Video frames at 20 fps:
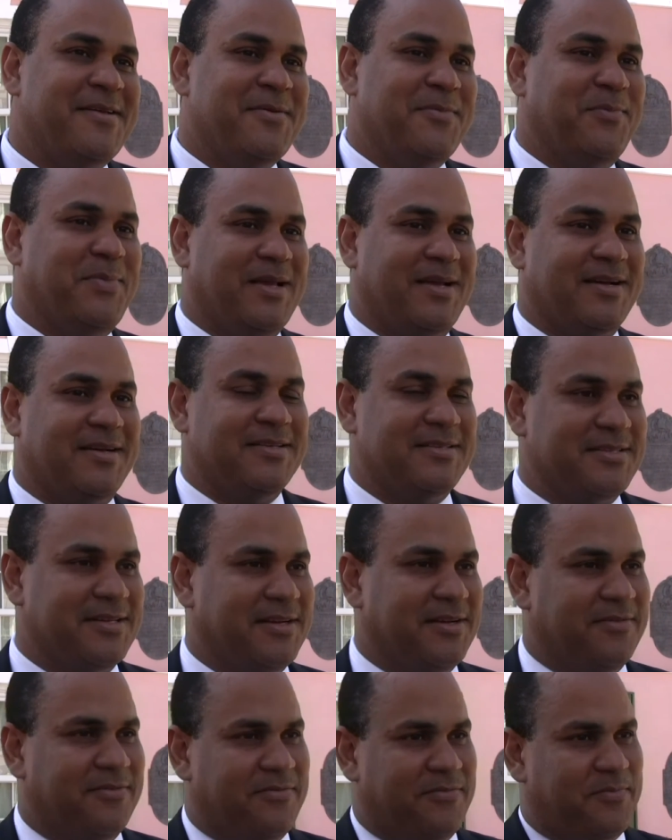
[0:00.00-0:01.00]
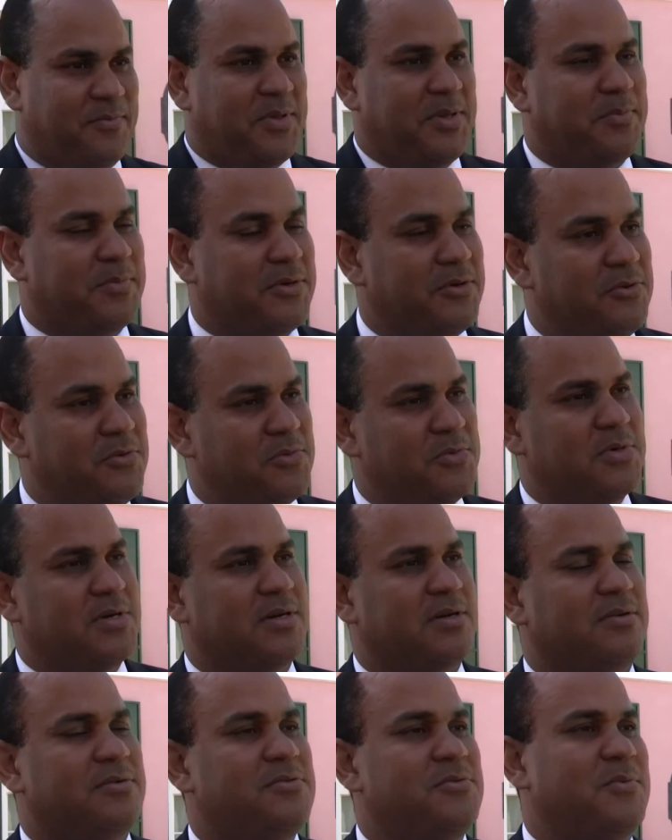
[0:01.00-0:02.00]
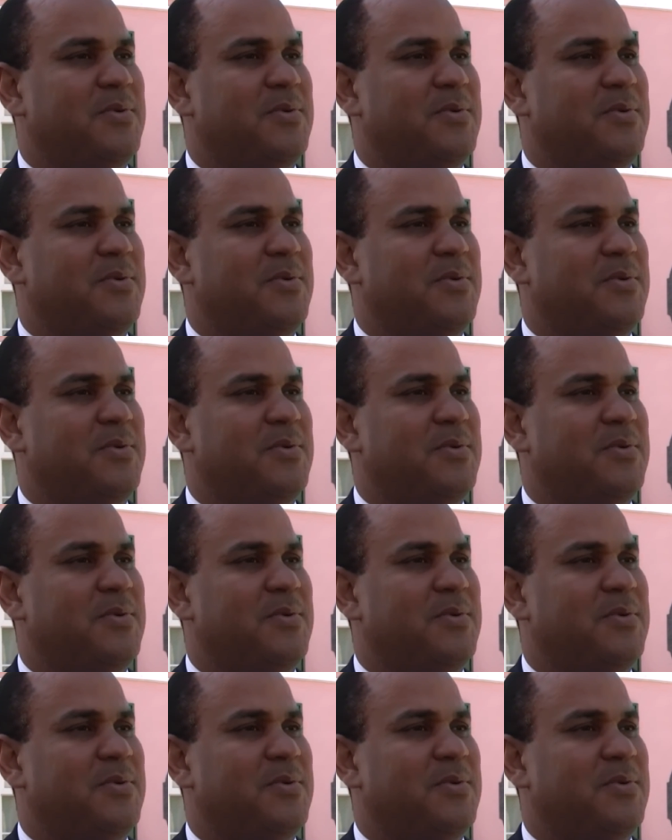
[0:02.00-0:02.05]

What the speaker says: because of people who